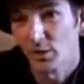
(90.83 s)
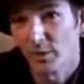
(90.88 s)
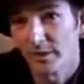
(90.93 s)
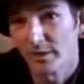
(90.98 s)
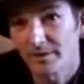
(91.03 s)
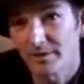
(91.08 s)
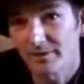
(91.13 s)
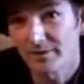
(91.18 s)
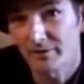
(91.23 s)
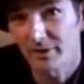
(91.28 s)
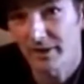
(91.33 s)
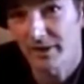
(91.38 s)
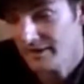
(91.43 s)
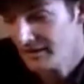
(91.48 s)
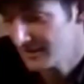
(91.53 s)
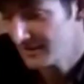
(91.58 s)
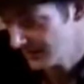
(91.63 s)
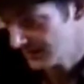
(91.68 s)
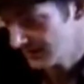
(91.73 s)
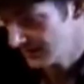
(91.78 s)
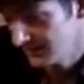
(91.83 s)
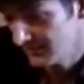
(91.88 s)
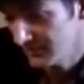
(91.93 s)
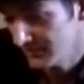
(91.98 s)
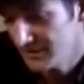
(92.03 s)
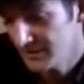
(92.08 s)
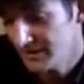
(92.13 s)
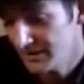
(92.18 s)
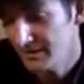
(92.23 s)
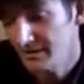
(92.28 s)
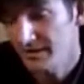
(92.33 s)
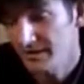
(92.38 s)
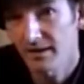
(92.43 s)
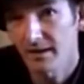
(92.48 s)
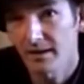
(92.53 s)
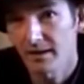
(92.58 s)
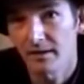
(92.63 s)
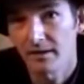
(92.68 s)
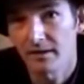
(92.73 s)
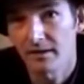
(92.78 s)
When it's your friend's turn, if he's sitting
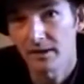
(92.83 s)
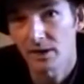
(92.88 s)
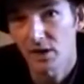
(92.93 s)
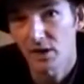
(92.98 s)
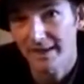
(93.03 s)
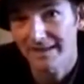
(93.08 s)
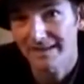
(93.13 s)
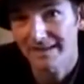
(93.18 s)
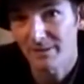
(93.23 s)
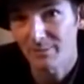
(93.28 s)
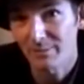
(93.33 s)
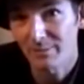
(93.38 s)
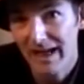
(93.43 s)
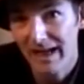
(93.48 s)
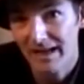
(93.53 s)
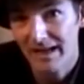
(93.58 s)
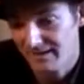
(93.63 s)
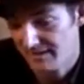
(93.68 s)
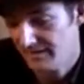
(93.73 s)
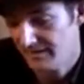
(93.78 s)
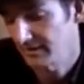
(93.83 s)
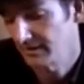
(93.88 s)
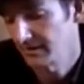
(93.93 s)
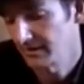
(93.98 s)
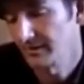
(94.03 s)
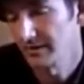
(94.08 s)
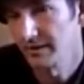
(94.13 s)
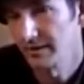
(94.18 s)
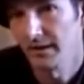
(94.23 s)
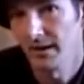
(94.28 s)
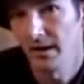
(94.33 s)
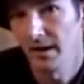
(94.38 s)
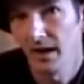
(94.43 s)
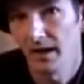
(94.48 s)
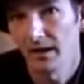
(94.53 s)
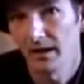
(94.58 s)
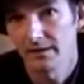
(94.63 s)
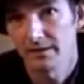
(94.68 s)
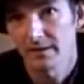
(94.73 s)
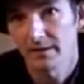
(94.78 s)
here, you ask him last,
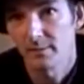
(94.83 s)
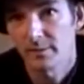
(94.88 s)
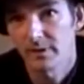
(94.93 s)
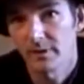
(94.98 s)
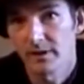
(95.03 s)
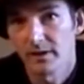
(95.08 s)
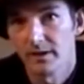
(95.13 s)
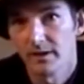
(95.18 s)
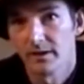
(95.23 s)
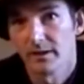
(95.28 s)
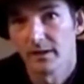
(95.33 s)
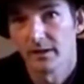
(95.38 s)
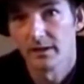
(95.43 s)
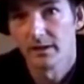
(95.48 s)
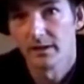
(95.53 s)
and he simply